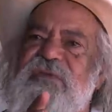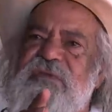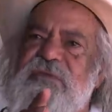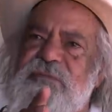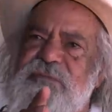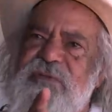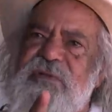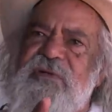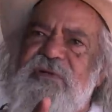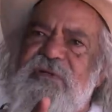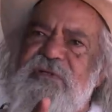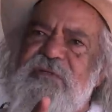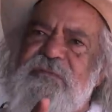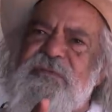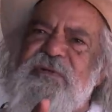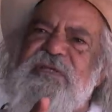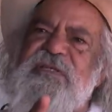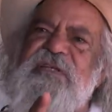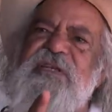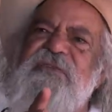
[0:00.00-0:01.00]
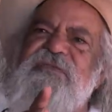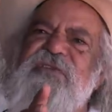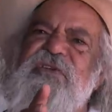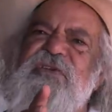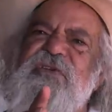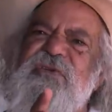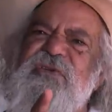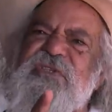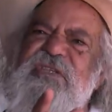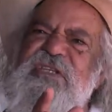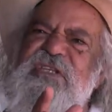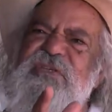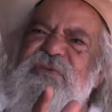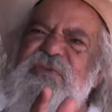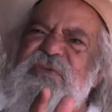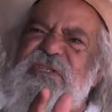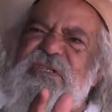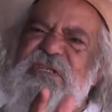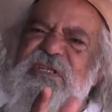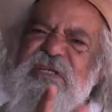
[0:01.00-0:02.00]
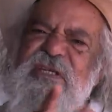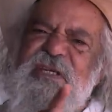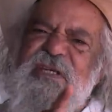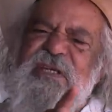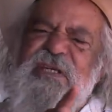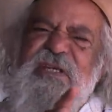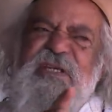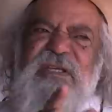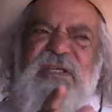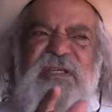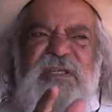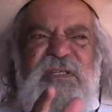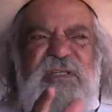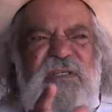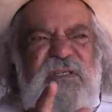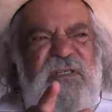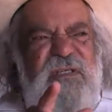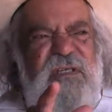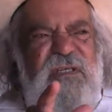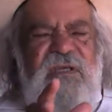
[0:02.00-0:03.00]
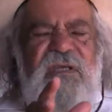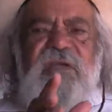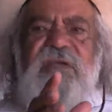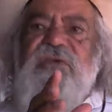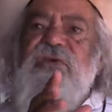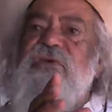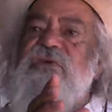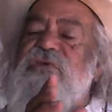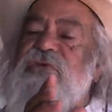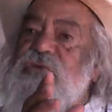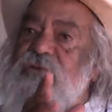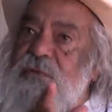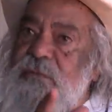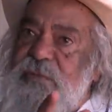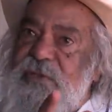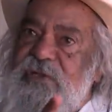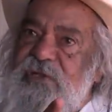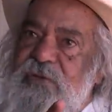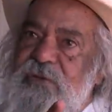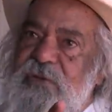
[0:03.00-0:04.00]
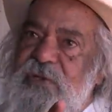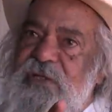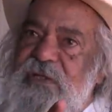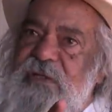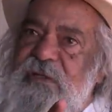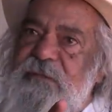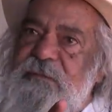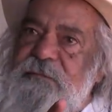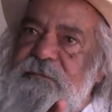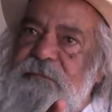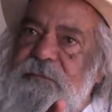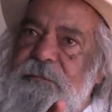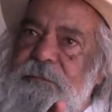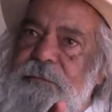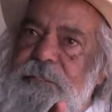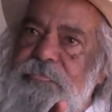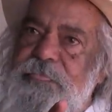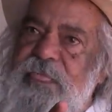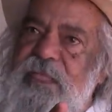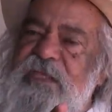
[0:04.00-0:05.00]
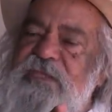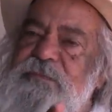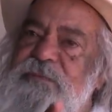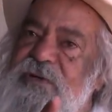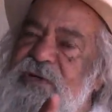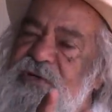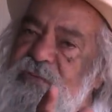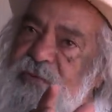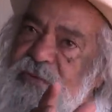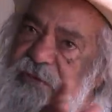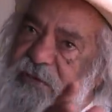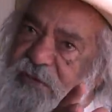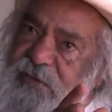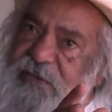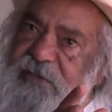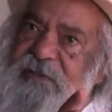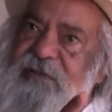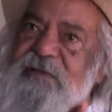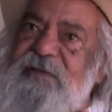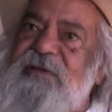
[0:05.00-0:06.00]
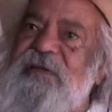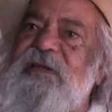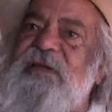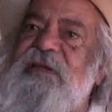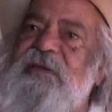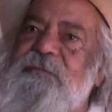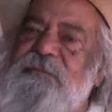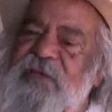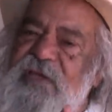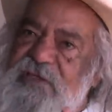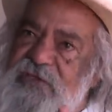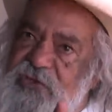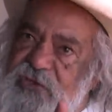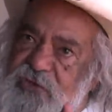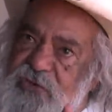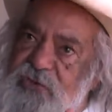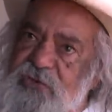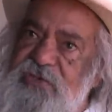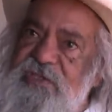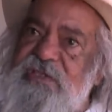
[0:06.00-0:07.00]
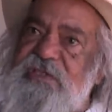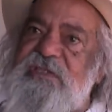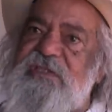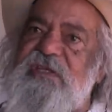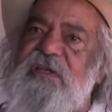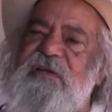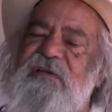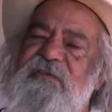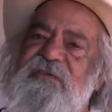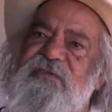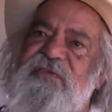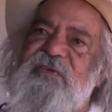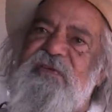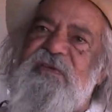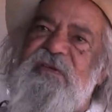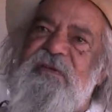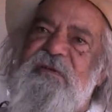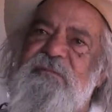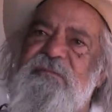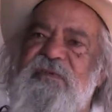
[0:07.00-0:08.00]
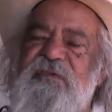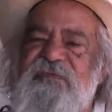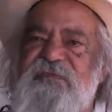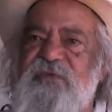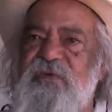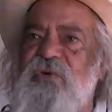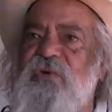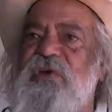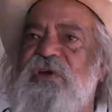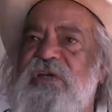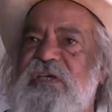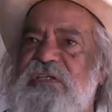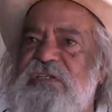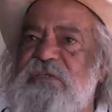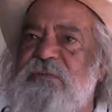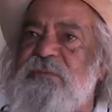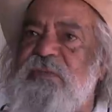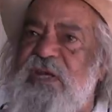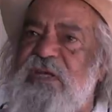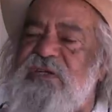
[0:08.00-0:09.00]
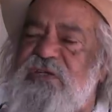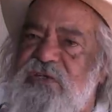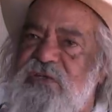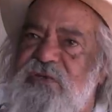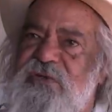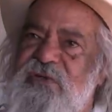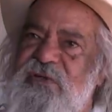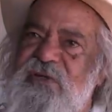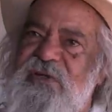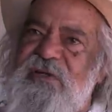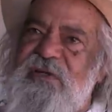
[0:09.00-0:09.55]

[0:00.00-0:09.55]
the spirit, especially if you do things which you shouldn't be doing. The spirit will excuse itself before it's meant to.